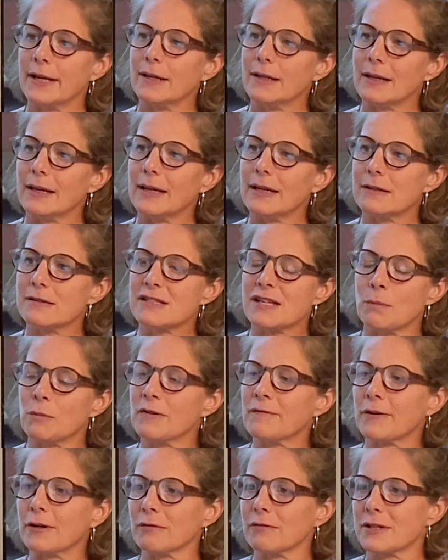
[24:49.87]
There? Some
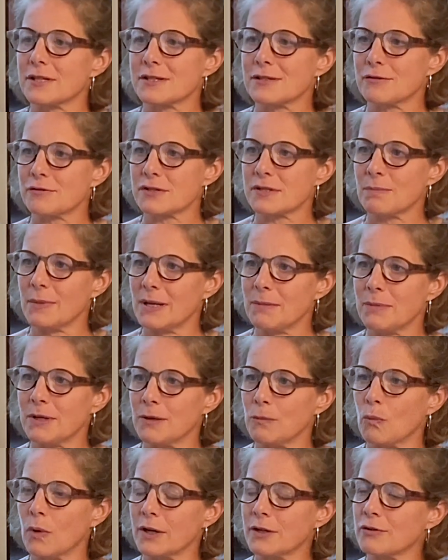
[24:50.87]
of our listeners may be
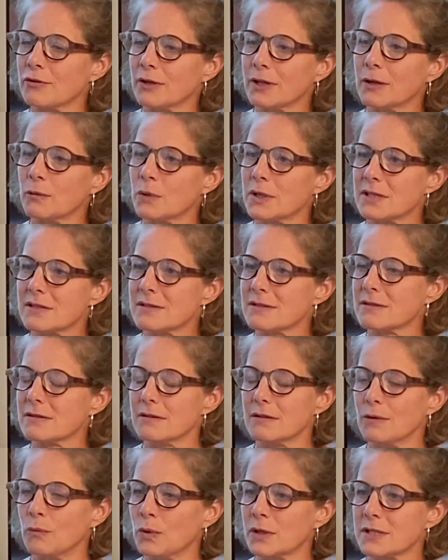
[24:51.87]
wondering
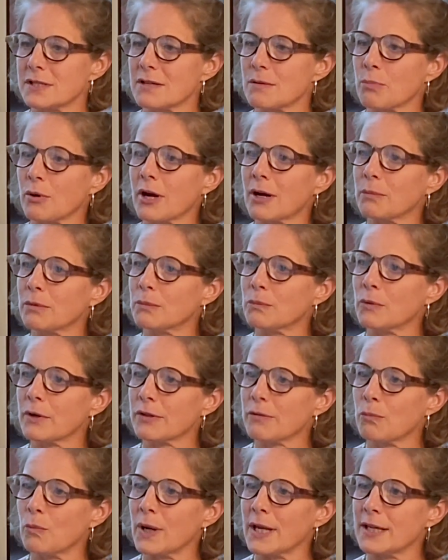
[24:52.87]
what's what's the problem
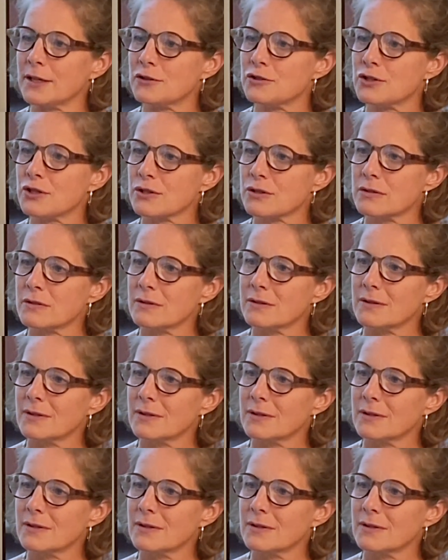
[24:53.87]
with wage